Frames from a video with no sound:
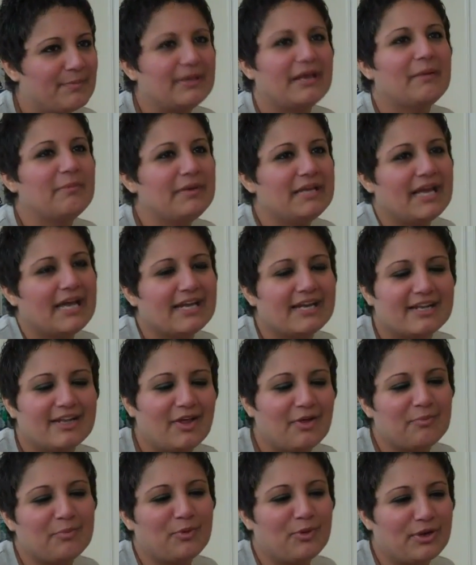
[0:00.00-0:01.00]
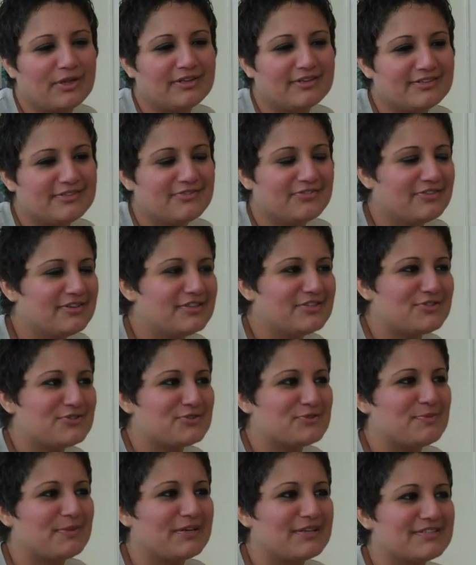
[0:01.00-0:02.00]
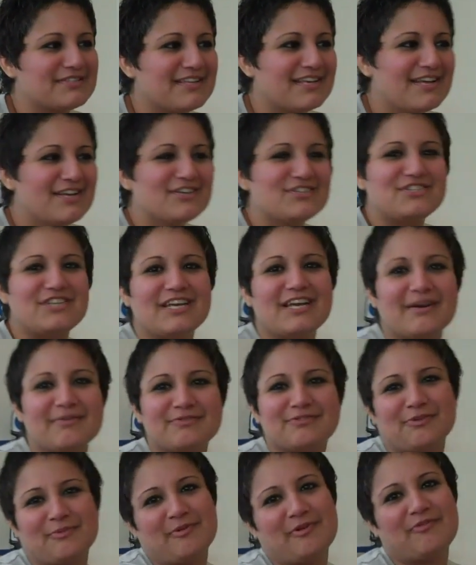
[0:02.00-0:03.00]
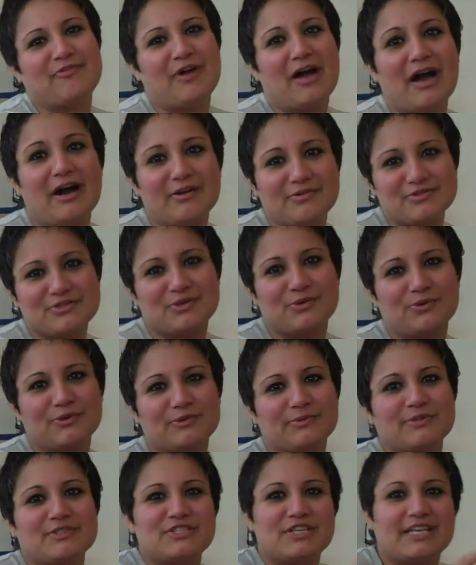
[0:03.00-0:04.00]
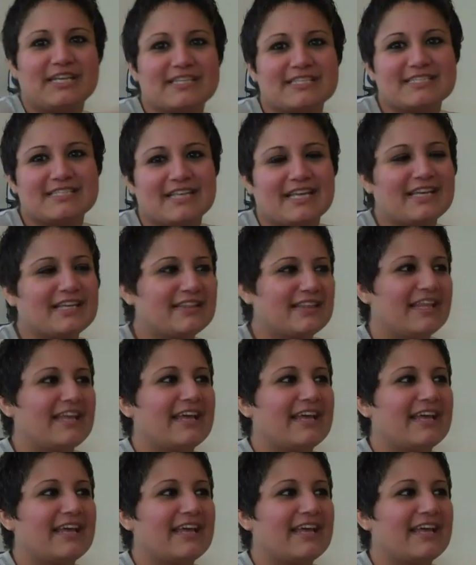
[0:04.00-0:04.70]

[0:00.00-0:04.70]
But Ebony had a lot more other different issues because she comes from a household when she gets sick,